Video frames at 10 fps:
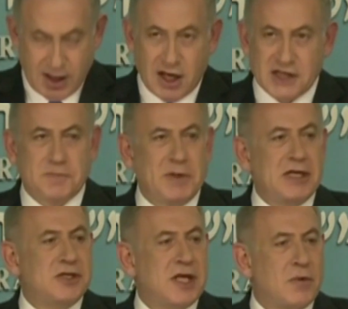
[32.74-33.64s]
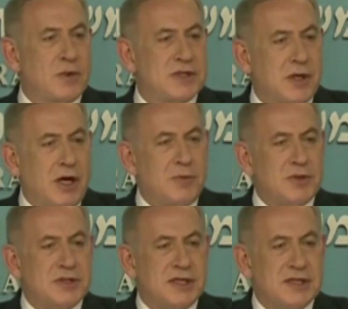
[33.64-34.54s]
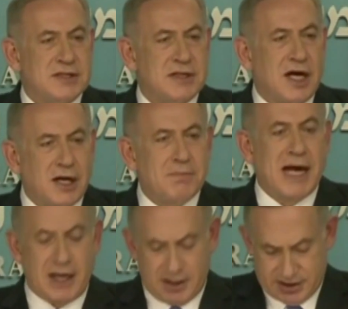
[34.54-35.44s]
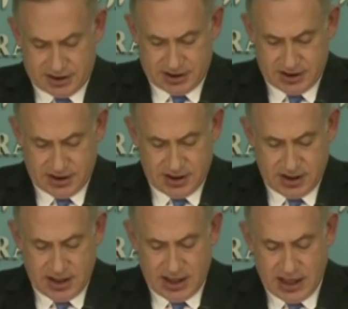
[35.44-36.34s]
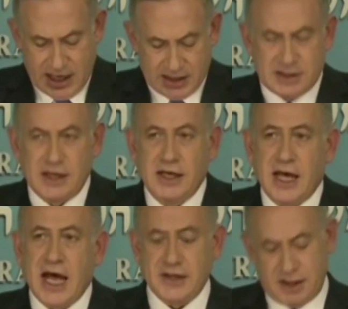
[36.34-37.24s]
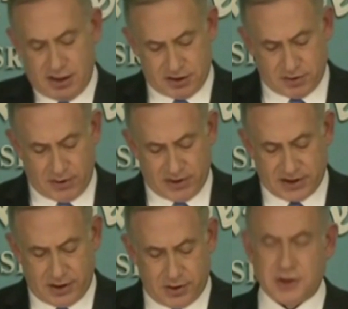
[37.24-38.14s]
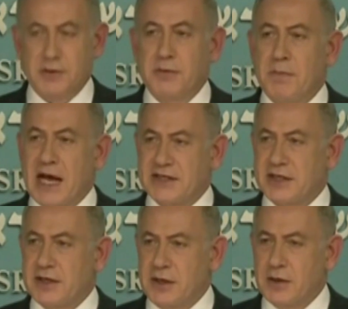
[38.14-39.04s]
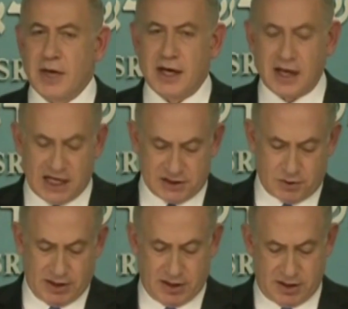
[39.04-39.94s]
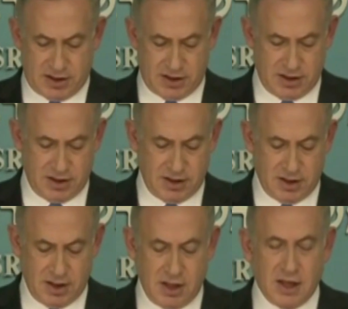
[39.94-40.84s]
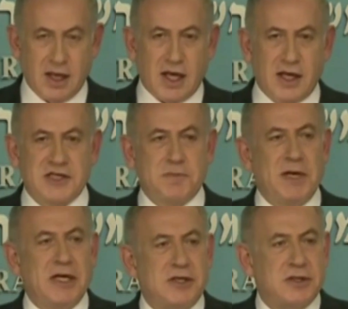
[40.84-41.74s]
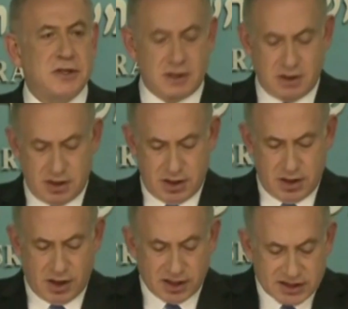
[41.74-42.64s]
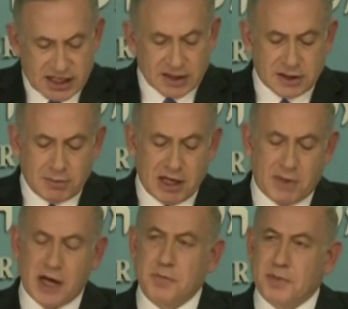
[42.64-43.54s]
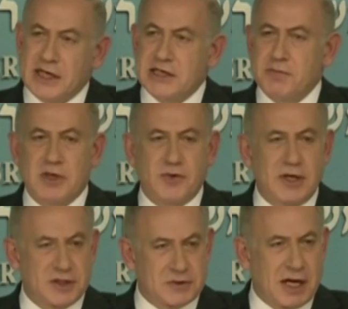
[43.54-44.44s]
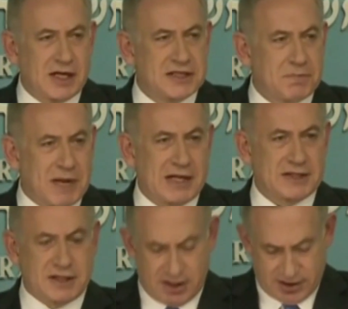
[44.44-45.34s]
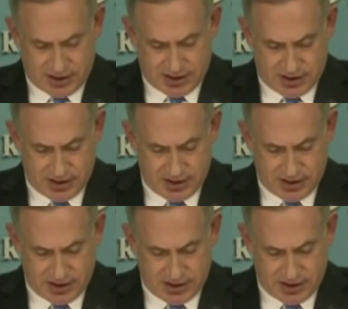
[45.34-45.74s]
a speech that was almost as unbalanced as the anti-Israel resolution passed at the UN last week. In a speech ostensibly about peace between Israelis and Palestinians,